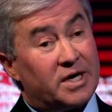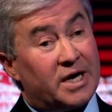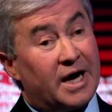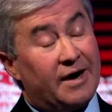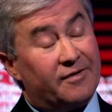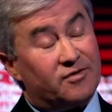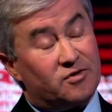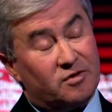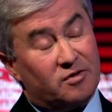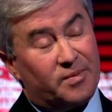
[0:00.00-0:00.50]
there would
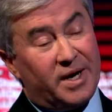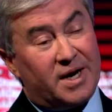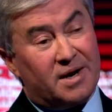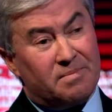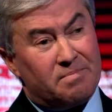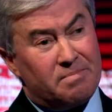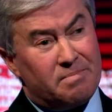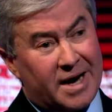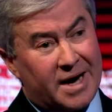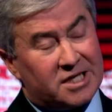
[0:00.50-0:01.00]
have to have been
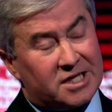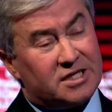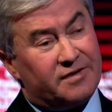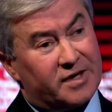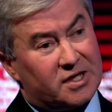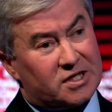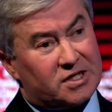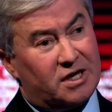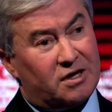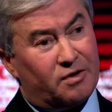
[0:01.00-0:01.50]
a
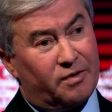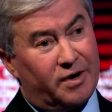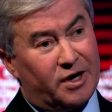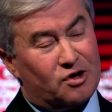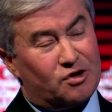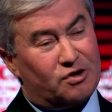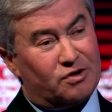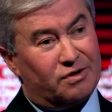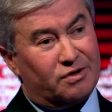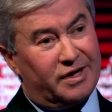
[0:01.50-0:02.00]
massive
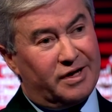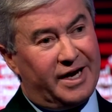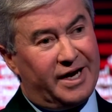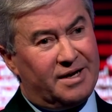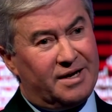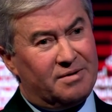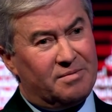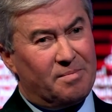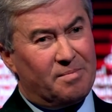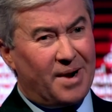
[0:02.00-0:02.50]
acceleration
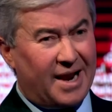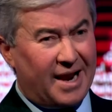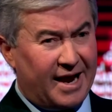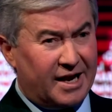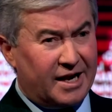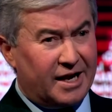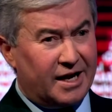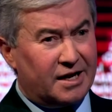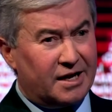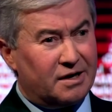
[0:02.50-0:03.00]
in
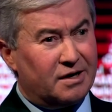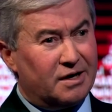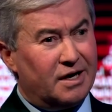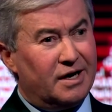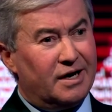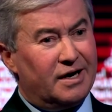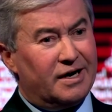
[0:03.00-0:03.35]
planning